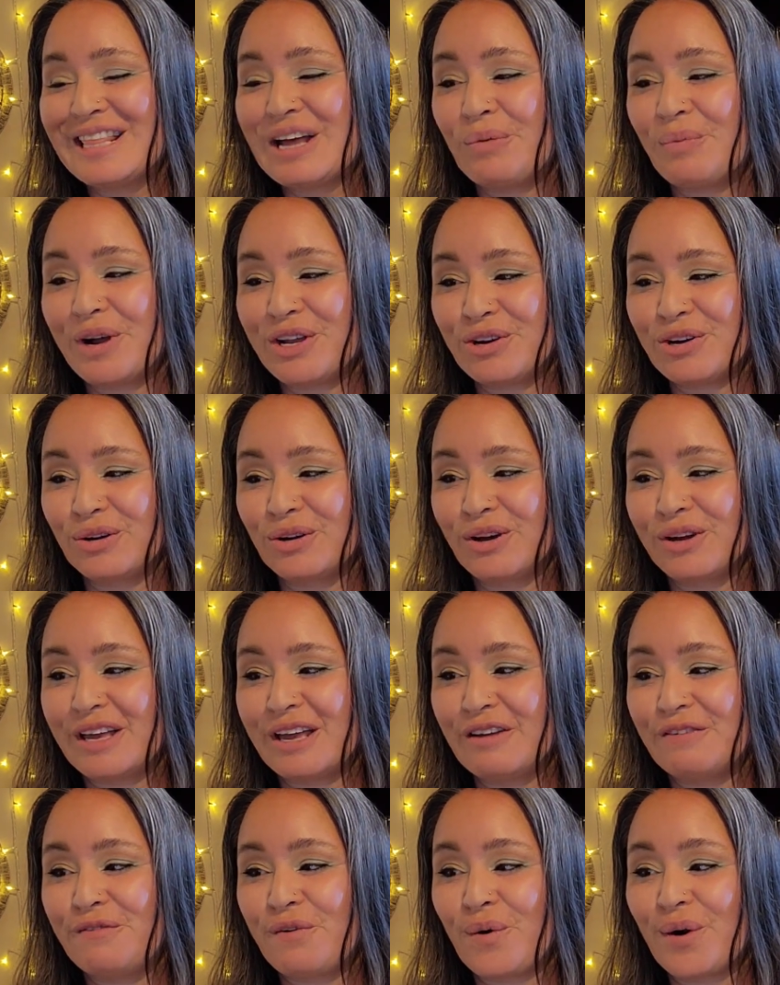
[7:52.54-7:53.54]
that what you're
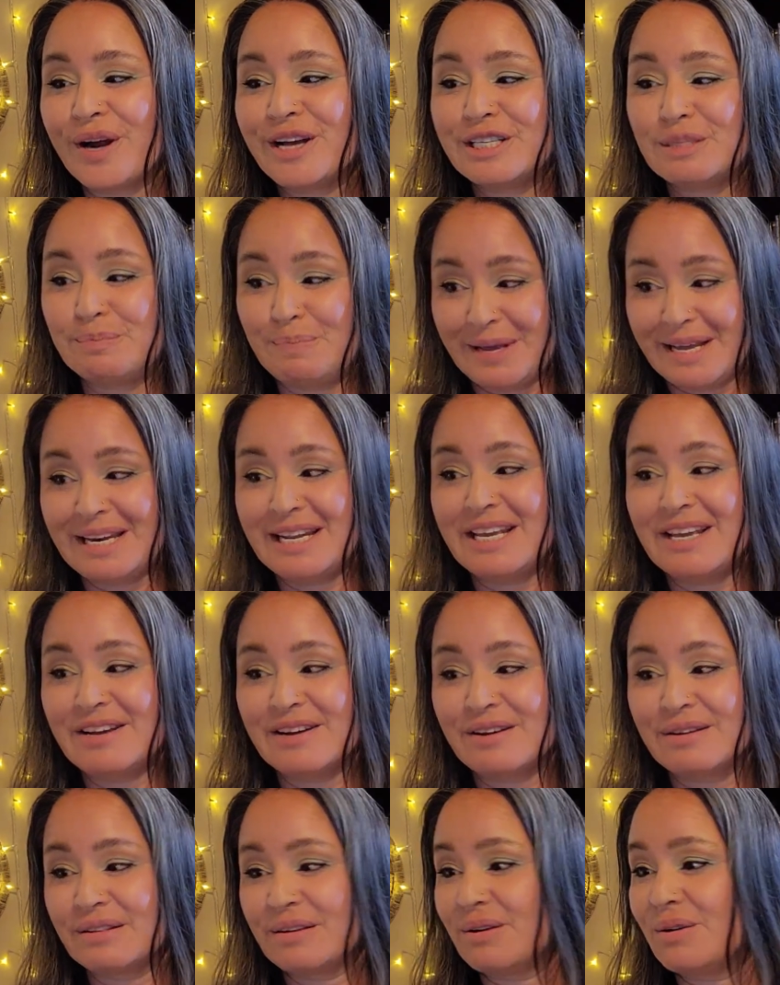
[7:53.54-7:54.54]
looking for has been
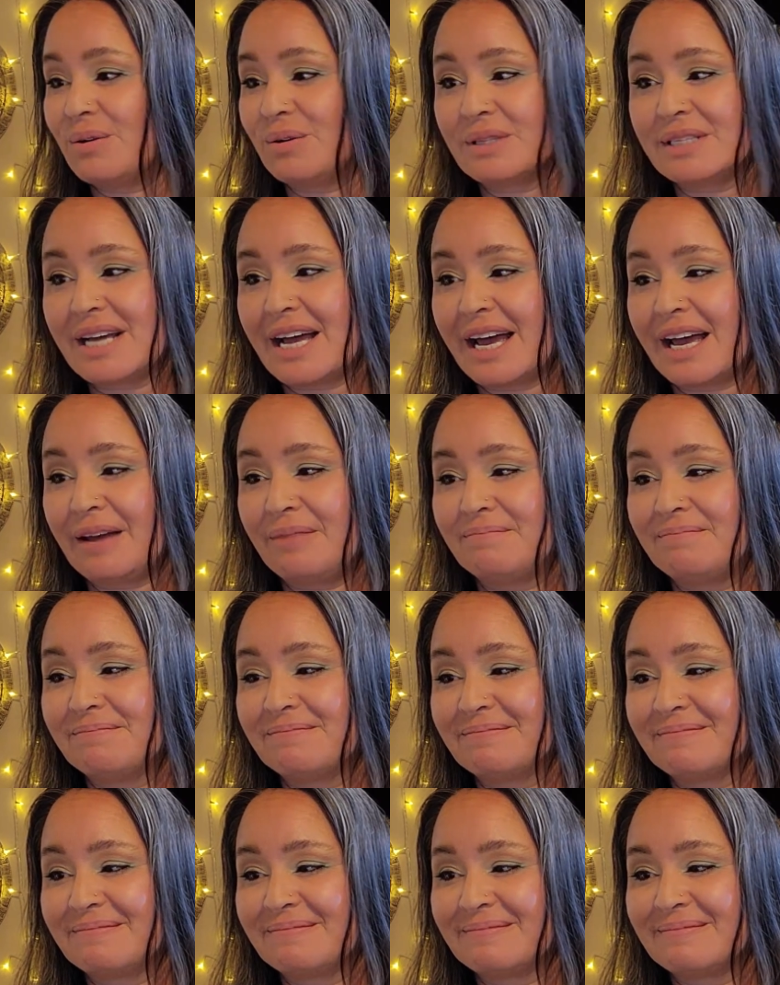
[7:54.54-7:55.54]
here the whole time.
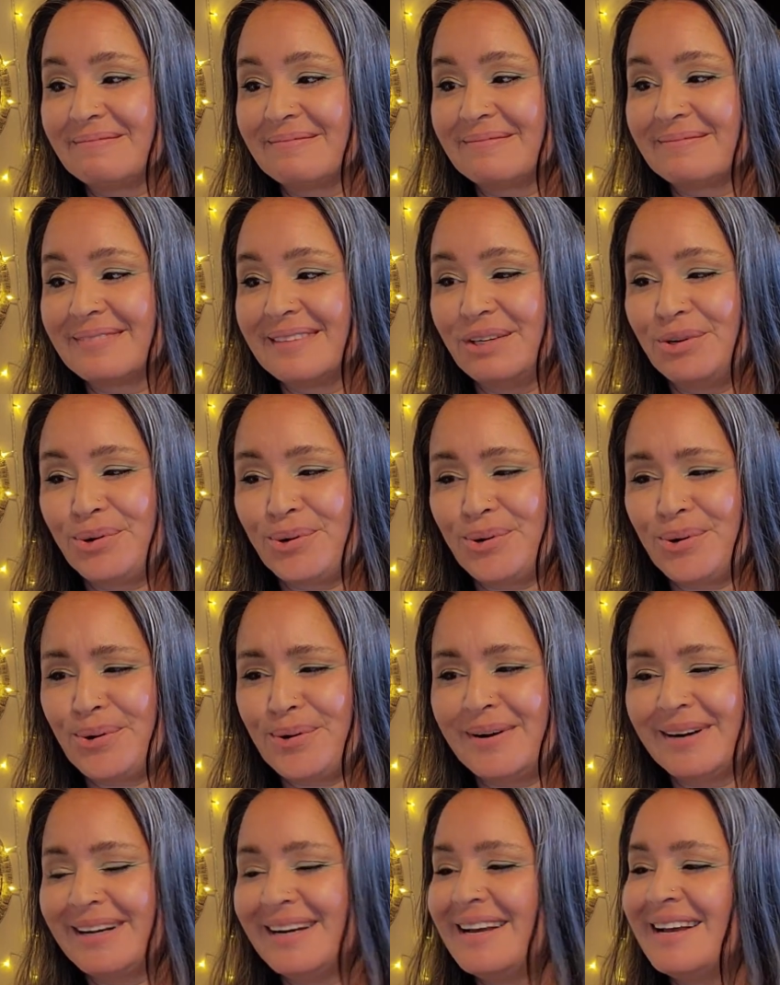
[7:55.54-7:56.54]

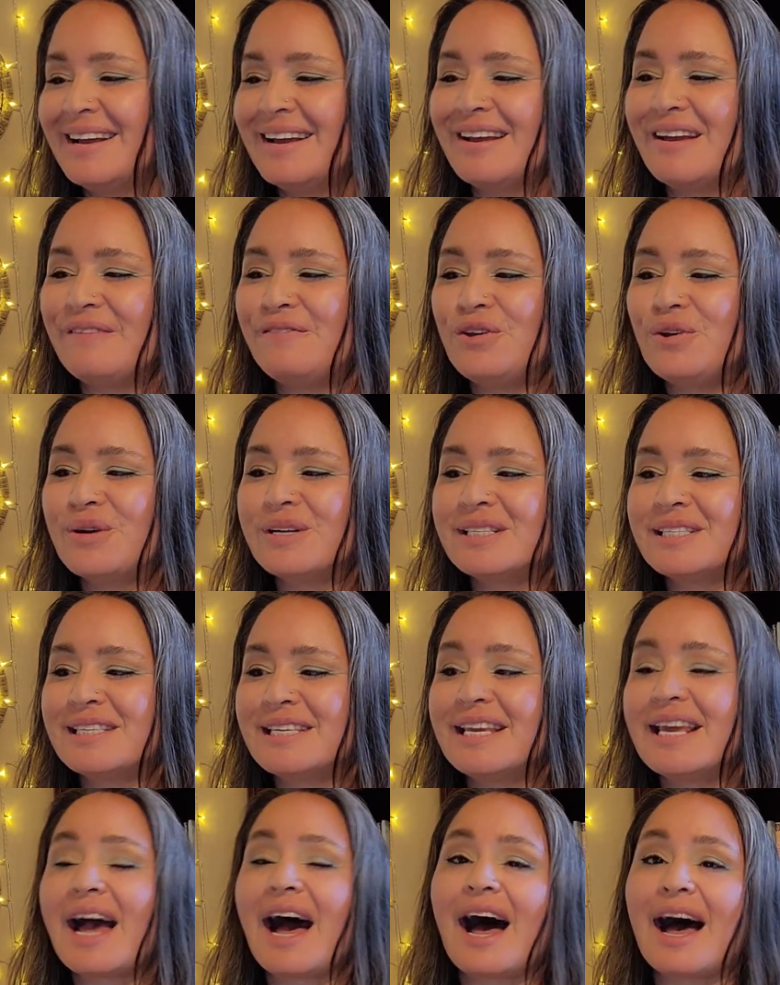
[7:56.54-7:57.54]
Woo! If you could
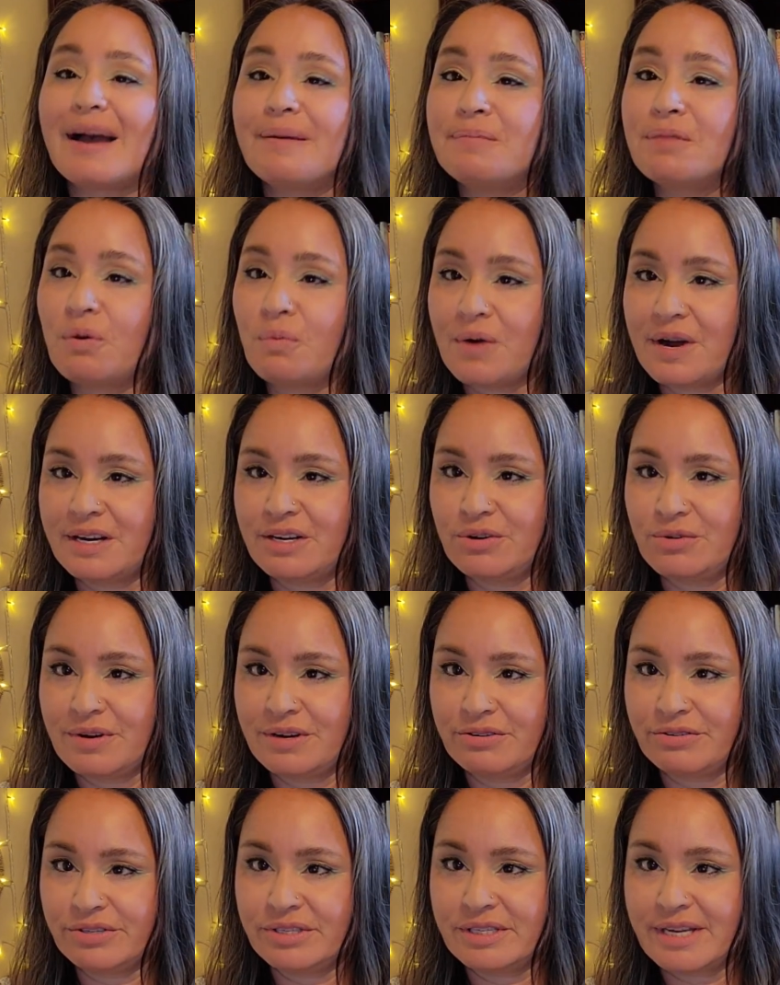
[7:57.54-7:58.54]
see, I'm the one who
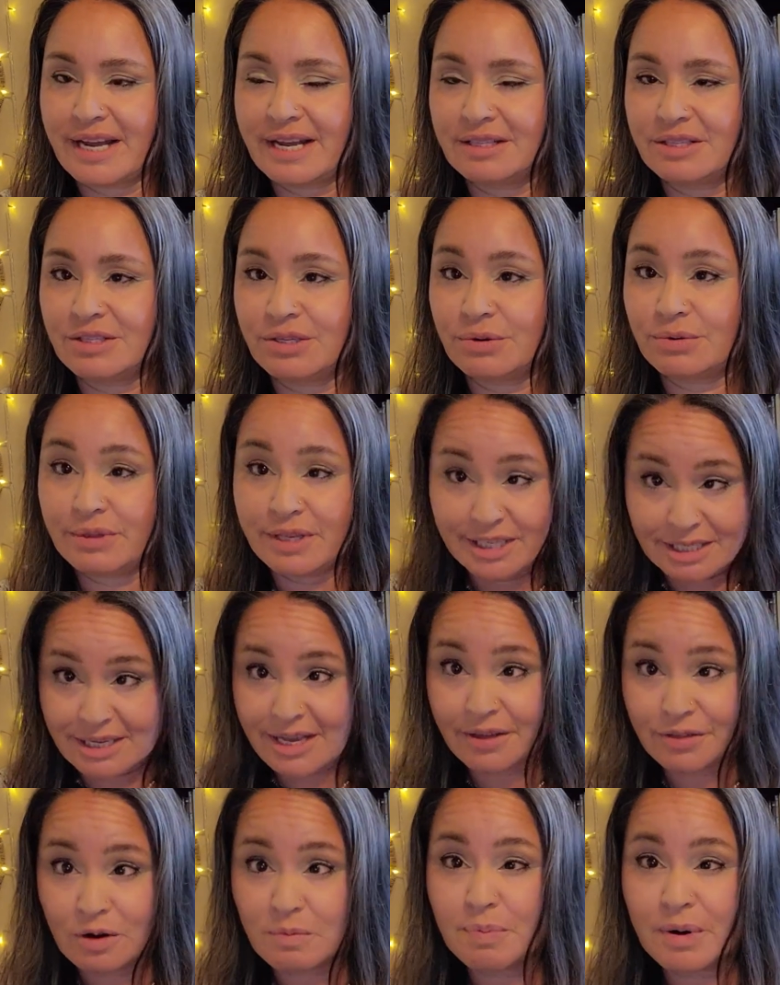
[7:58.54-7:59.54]
understands you. This
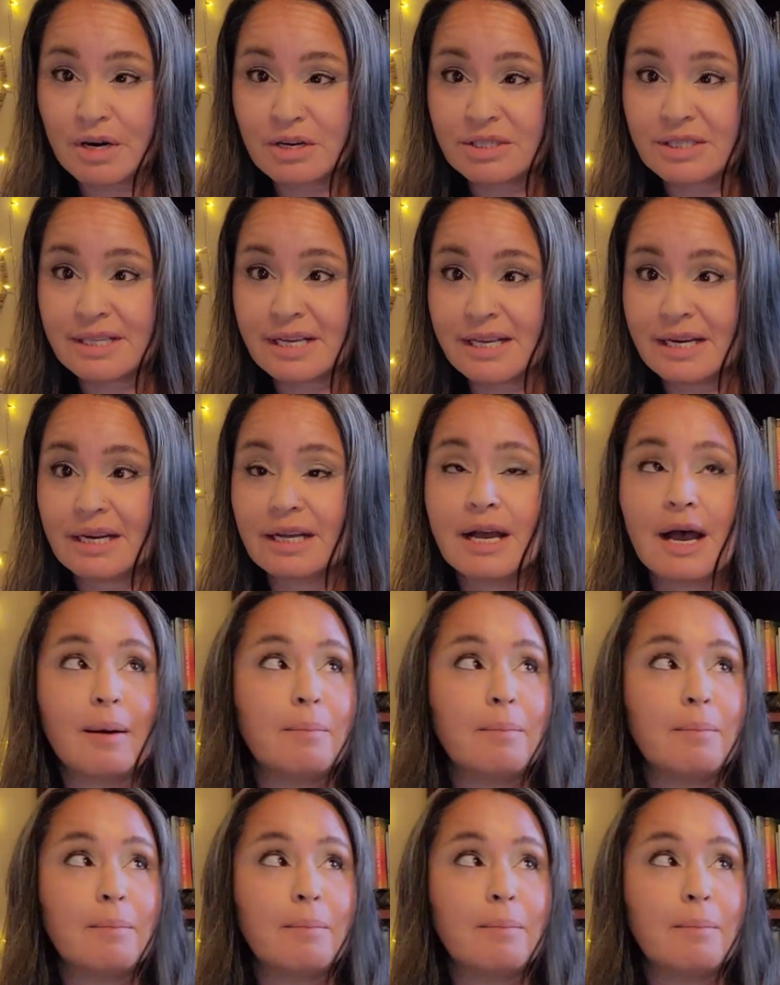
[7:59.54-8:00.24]
other person